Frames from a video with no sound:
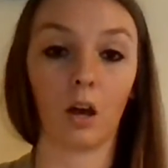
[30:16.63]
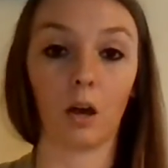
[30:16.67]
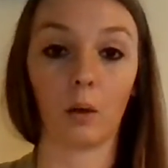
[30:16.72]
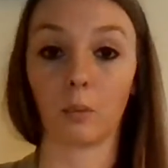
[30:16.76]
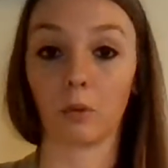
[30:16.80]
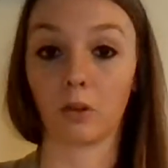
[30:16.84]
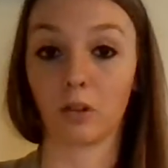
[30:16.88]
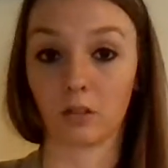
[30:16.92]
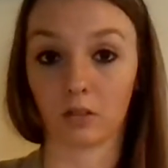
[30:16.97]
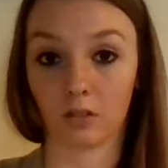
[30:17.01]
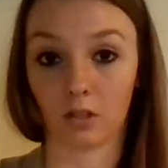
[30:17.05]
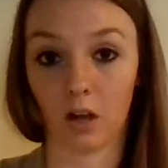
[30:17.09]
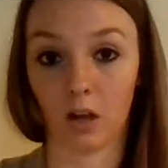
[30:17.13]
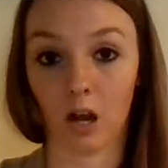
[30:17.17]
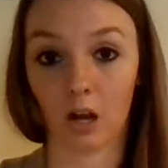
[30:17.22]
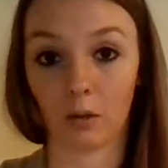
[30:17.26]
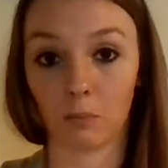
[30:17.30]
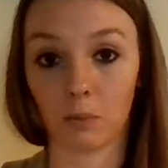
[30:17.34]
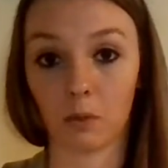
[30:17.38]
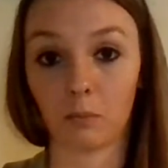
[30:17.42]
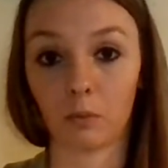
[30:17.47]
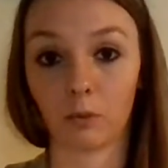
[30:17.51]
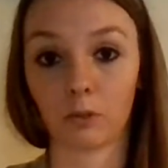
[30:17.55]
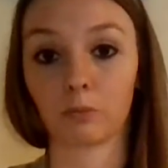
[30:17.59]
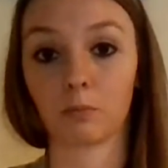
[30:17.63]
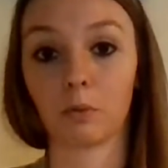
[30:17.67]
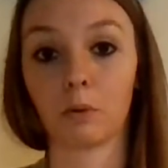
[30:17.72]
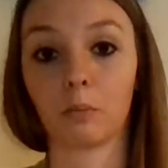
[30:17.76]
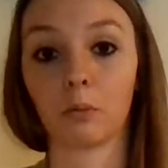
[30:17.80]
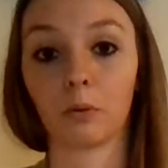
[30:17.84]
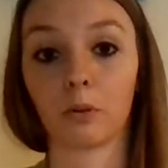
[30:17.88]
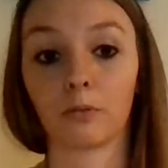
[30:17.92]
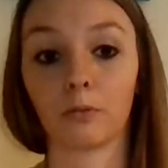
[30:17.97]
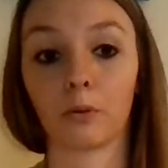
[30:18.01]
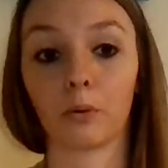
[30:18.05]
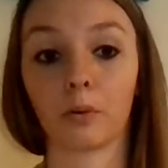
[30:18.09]
With this economy, most
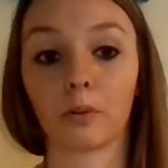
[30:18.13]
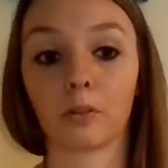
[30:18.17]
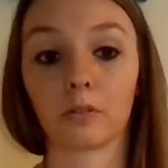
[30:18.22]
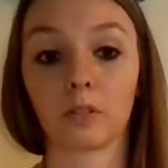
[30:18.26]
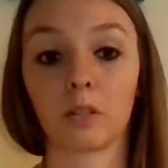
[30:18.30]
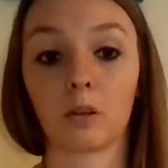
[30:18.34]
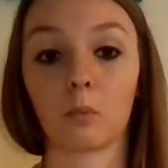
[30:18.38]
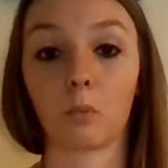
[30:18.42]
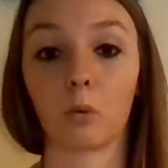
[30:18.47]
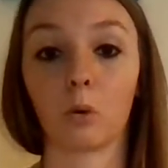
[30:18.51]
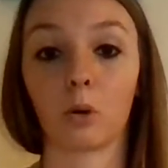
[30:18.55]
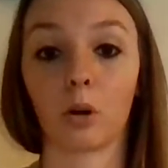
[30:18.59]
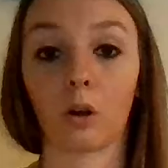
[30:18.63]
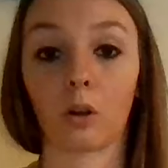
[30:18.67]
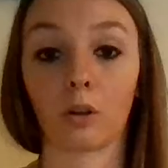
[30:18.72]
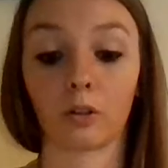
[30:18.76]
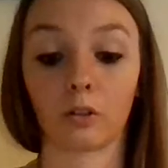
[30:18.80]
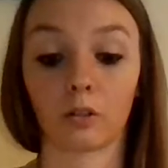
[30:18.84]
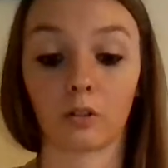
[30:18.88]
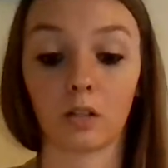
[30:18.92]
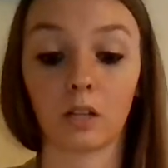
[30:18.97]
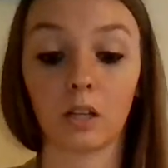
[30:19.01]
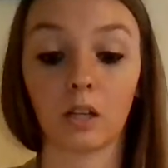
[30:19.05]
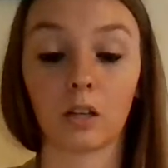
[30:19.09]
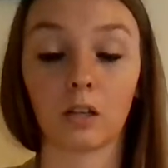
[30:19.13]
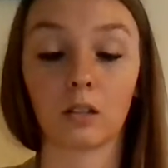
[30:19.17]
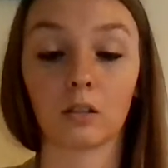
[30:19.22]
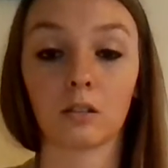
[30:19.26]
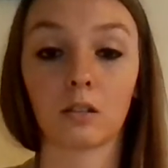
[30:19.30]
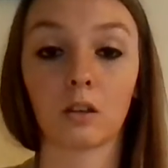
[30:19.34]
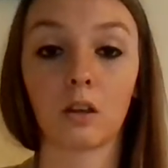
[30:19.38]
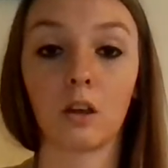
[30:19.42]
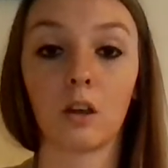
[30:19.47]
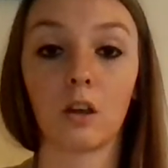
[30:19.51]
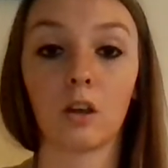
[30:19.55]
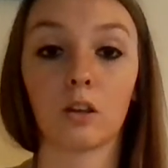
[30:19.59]
people are focusing more on their
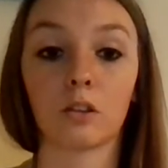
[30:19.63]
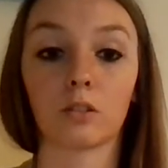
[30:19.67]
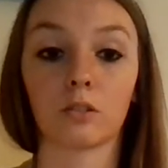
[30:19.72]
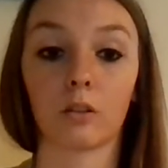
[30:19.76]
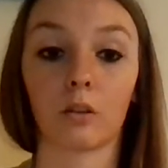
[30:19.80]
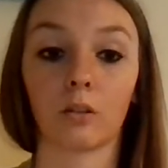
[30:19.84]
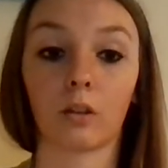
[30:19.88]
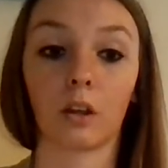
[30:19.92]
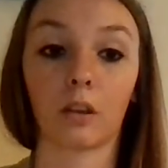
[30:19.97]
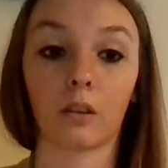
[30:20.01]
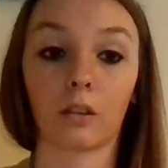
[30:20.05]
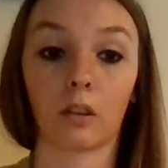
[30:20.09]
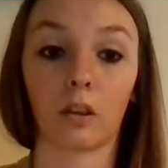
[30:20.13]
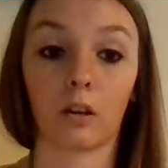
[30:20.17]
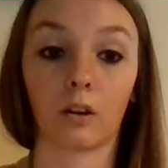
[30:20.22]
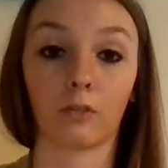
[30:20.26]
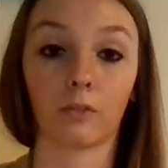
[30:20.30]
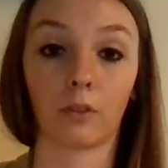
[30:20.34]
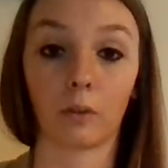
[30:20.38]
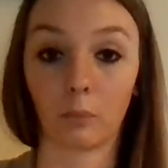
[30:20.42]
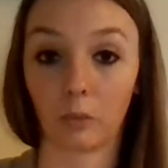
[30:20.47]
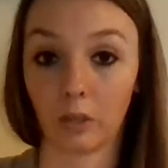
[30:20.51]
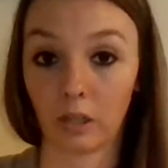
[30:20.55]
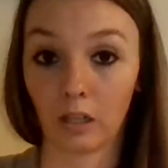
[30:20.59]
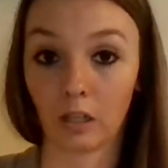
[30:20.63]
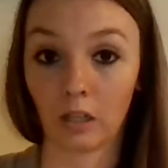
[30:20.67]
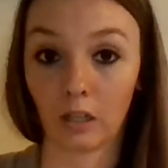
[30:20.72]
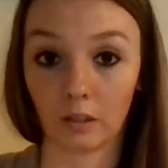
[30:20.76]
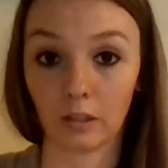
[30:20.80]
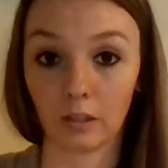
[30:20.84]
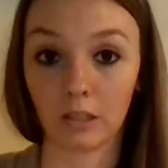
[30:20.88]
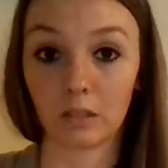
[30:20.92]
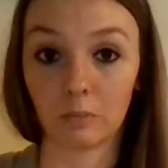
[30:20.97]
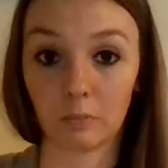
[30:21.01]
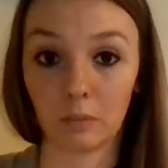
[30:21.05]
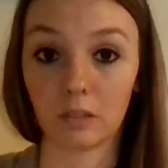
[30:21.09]
needs so that their family can at
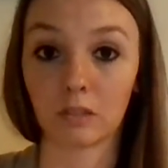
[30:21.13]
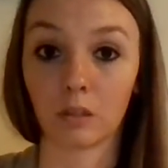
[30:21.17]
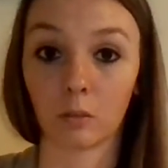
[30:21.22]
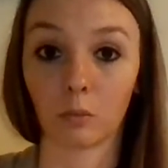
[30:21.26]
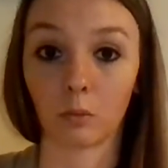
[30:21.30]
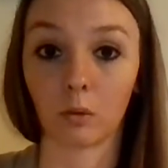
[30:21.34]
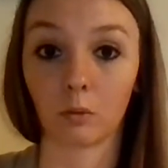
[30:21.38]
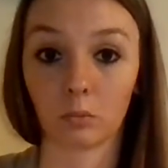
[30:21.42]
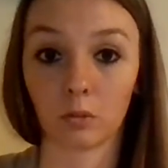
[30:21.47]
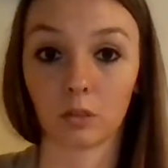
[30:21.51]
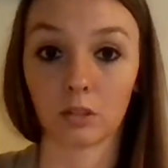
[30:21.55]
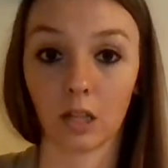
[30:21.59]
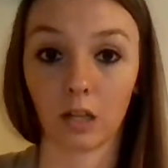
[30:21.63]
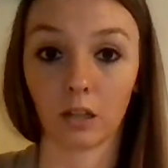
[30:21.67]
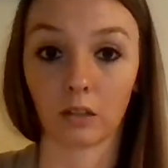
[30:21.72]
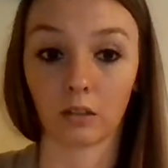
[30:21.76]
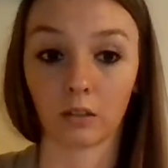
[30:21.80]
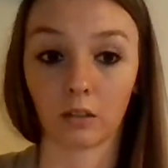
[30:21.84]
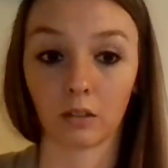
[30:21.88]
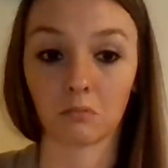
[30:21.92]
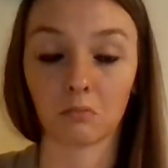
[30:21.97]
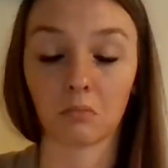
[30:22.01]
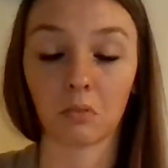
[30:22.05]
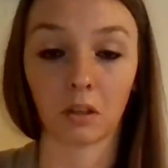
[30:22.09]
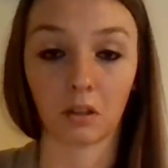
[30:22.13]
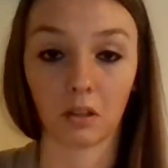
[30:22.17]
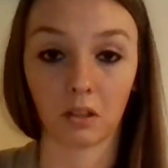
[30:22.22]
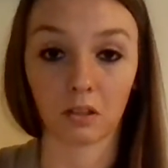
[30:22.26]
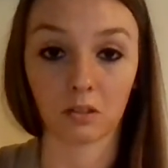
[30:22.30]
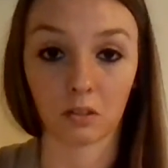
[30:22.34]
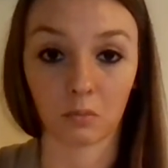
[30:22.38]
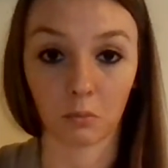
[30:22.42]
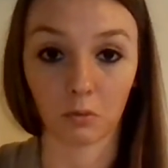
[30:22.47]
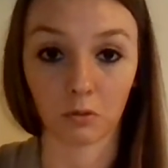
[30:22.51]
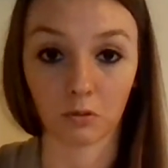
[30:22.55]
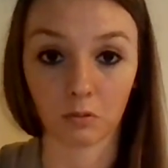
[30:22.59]
least be somewhat protected. And
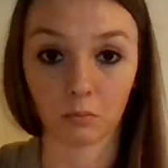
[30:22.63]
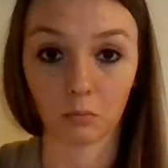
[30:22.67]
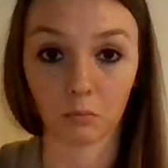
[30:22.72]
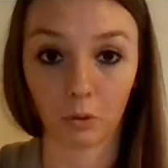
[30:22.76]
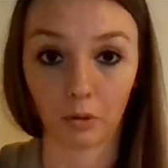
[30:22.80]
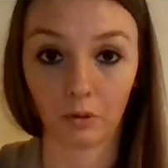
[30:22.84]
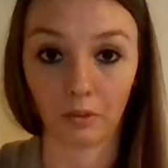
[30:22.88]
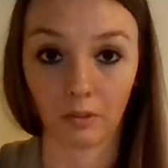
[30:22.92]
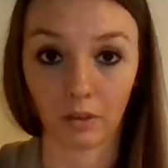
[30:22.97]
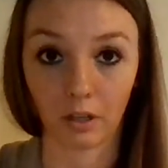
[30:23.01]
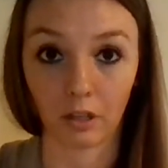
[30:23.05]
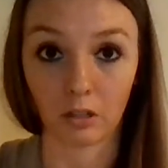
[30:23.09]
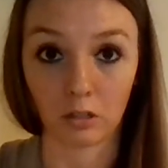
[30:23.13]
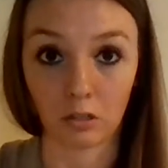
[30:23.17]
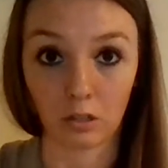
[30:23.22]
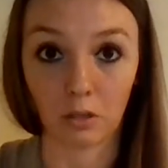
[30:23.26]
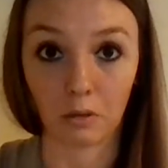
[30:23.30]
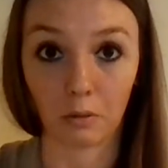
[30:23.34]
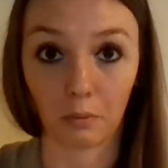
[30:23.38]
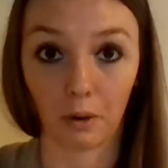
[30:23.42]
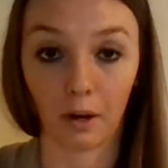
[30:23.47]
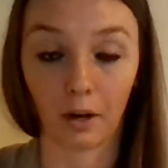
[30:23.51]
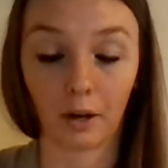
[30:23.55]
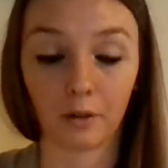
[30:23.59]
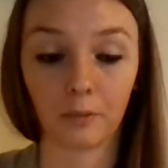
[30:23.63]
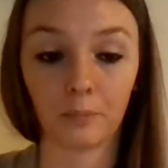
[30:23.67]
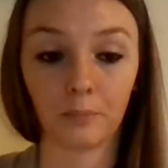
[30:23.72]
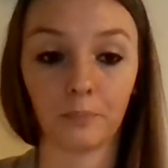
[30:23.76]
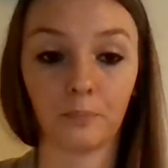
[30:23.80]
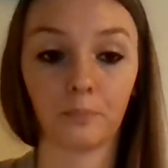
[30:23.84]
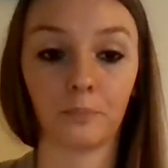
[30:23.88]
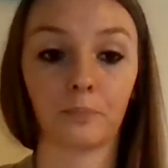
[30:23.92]
that's the most important thing to you, right?